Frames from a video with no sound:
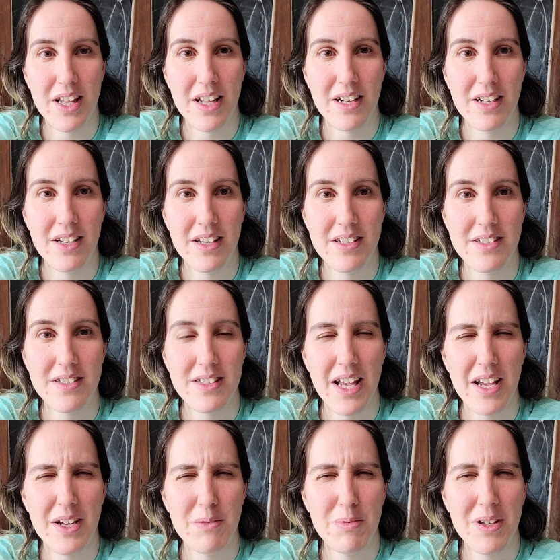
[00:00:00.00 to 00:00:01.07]
That is
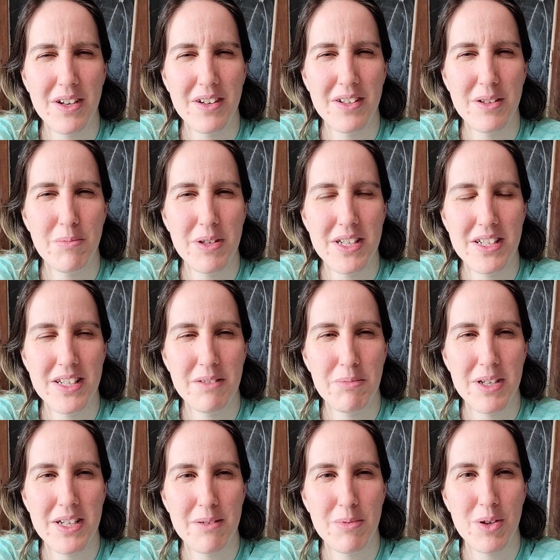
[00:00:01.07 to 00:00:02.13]
set up here in the
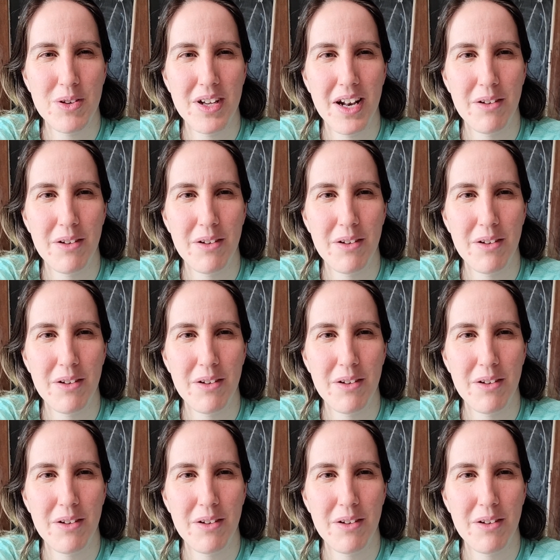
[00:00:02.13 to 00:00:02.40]
PNW,